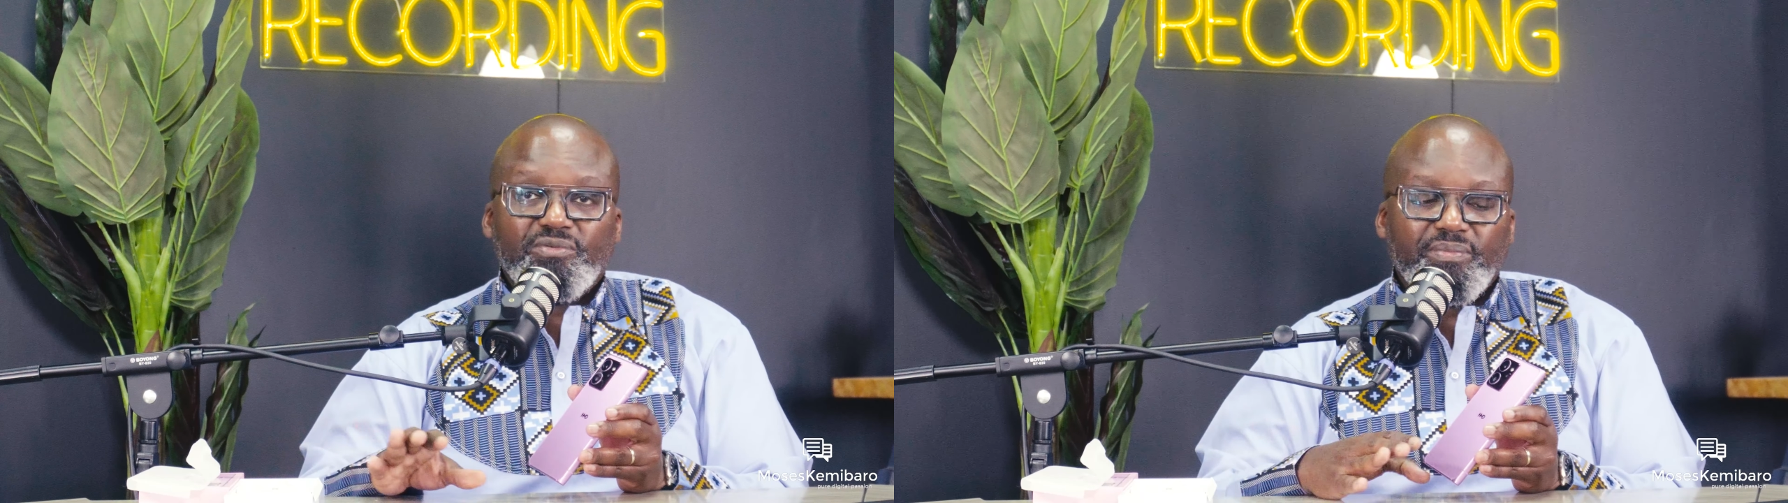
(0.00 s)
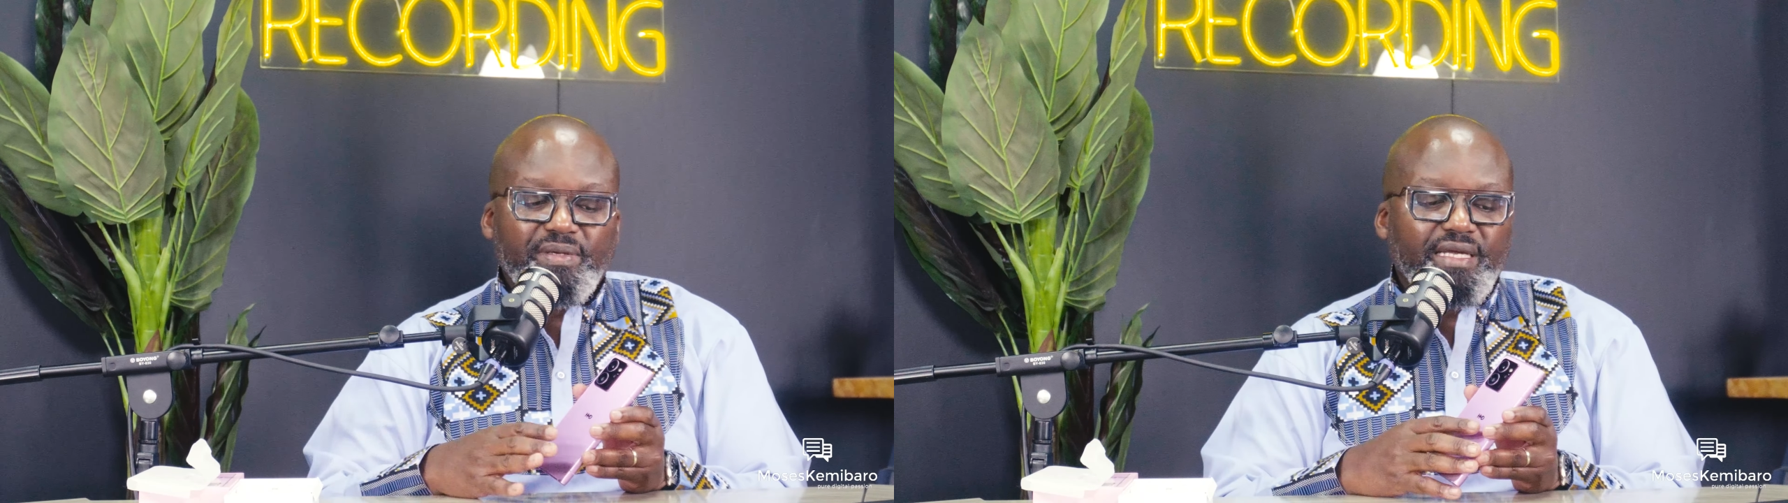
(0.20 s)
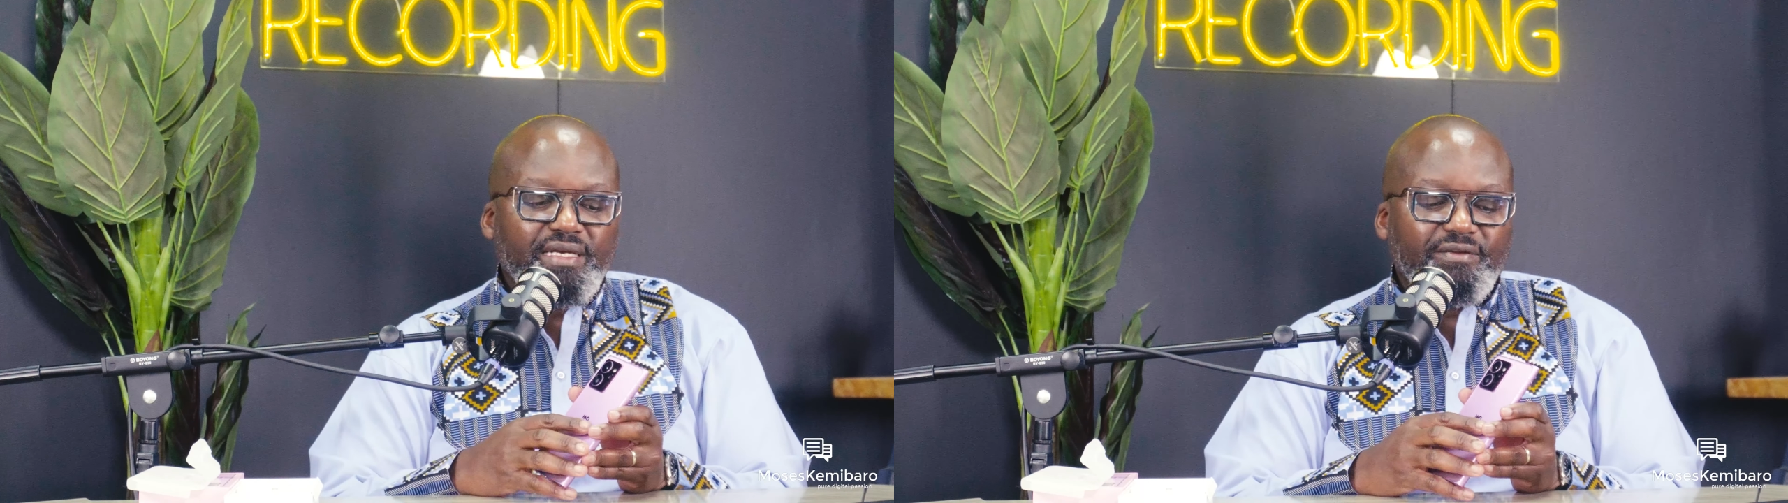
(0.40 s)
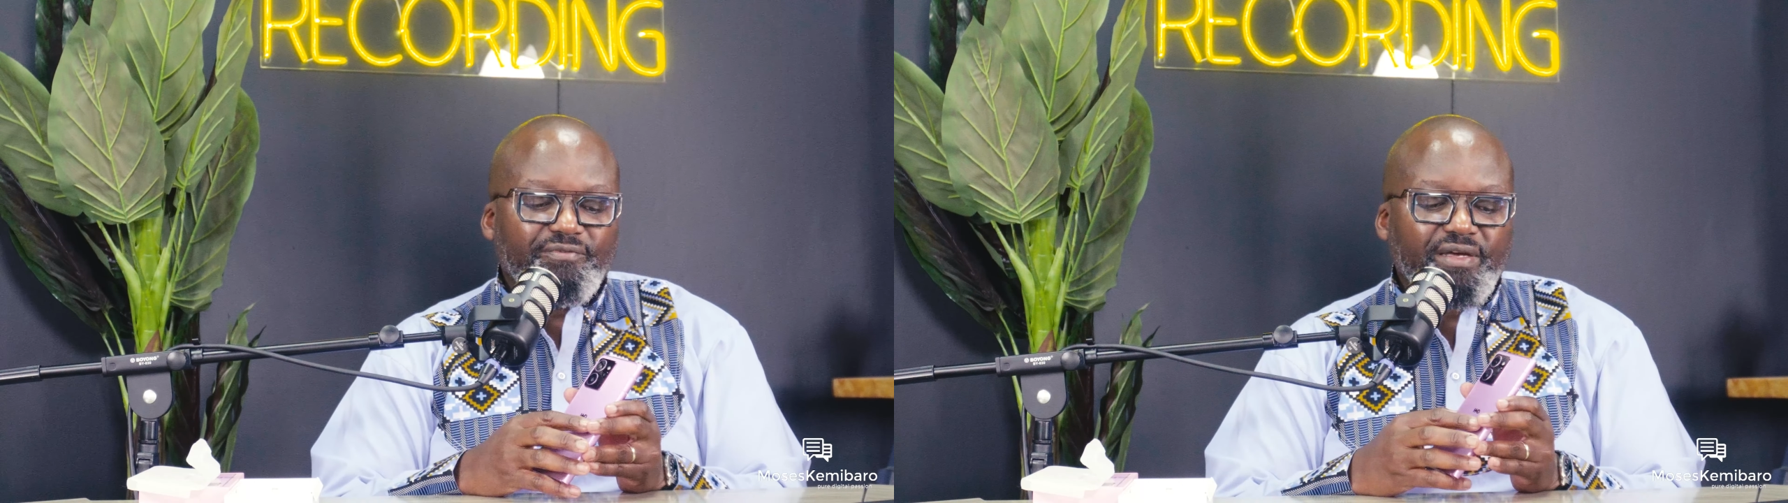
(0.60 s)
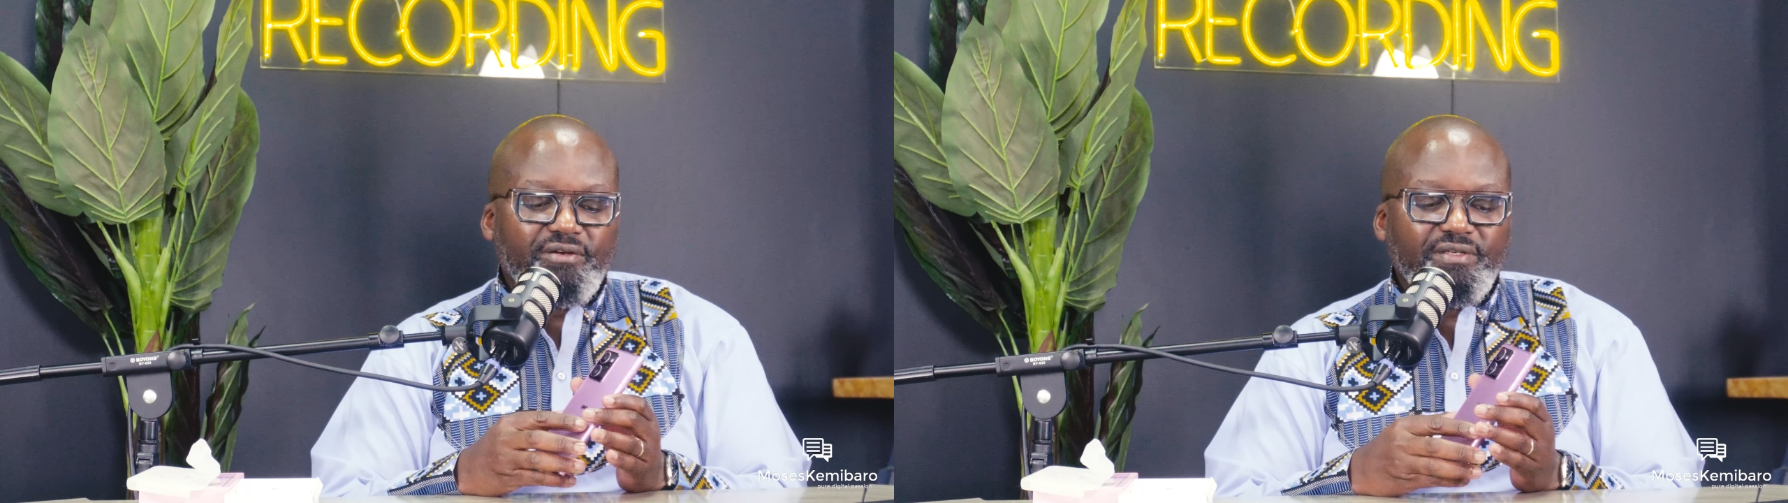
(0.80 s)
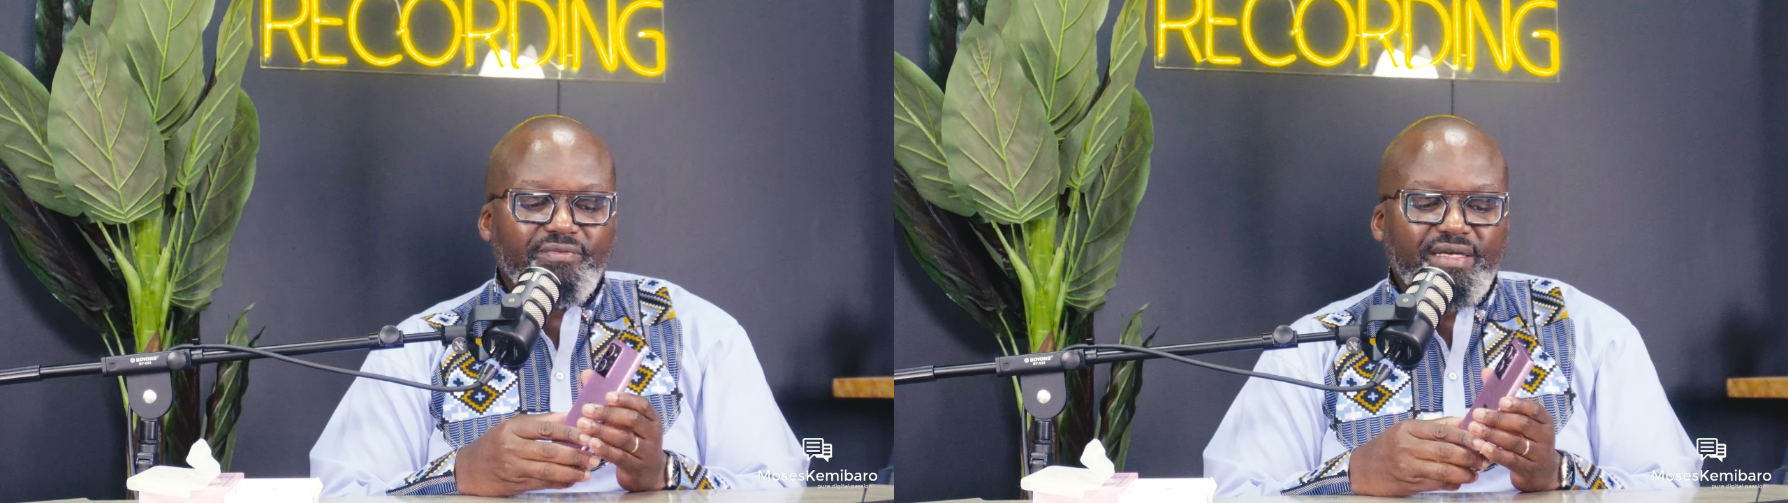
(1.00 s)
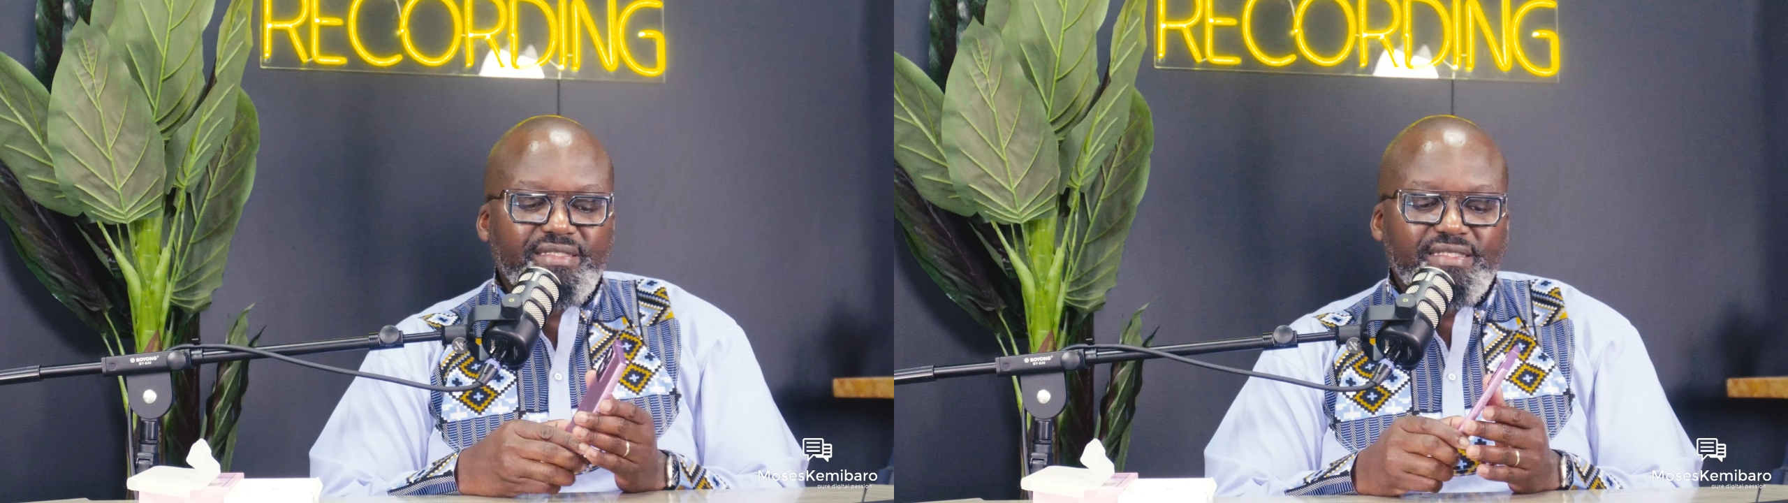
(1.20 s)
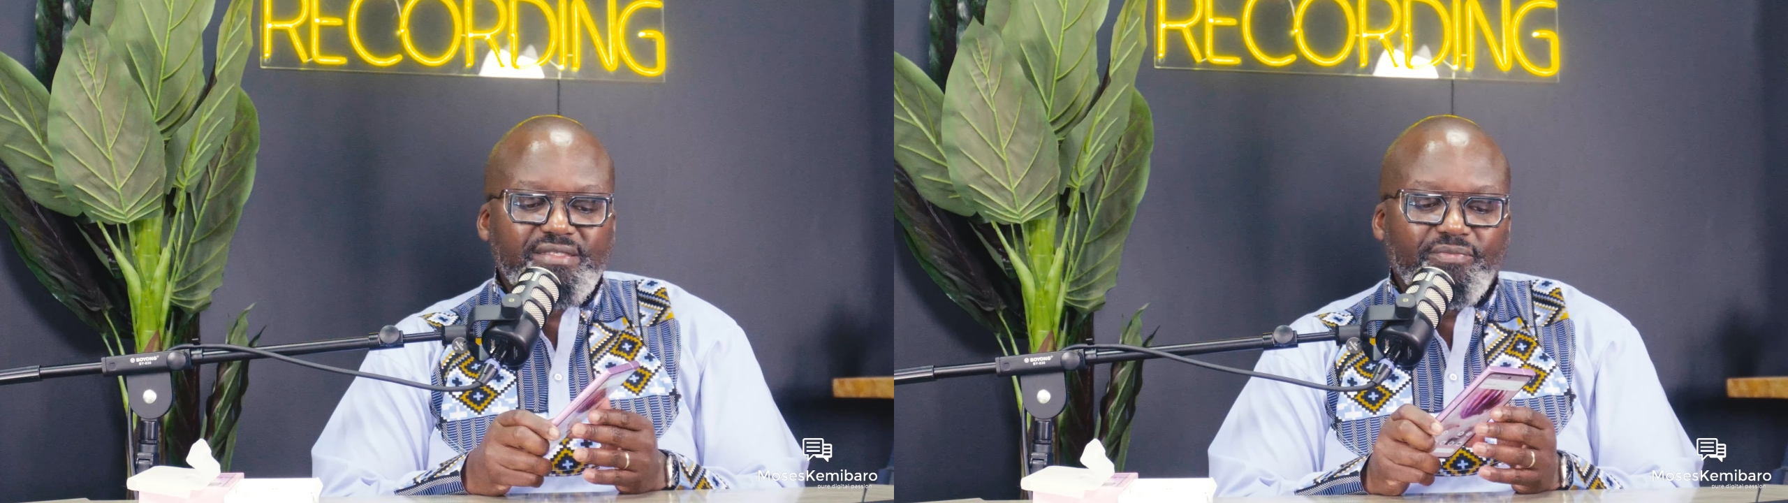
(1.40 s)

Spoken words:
We'll be getting the final devices